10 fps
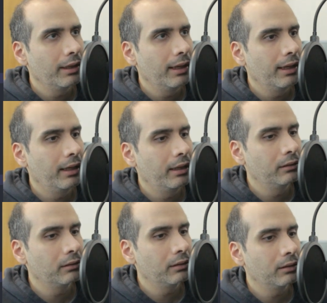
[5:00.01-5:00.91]

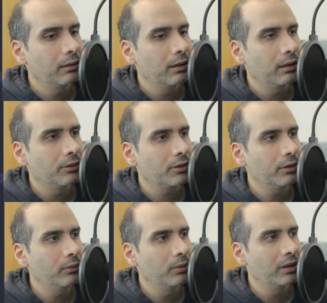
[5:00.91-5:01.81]
And I'll show
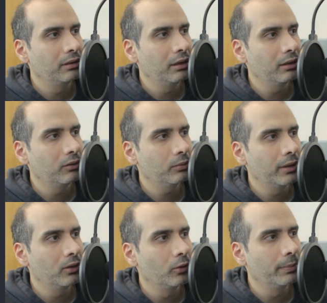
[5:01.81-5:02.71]
you what it does when
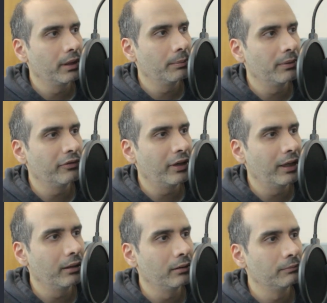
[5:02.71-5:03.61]
you open up the
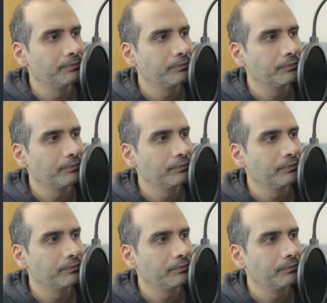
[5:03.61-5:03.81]
file.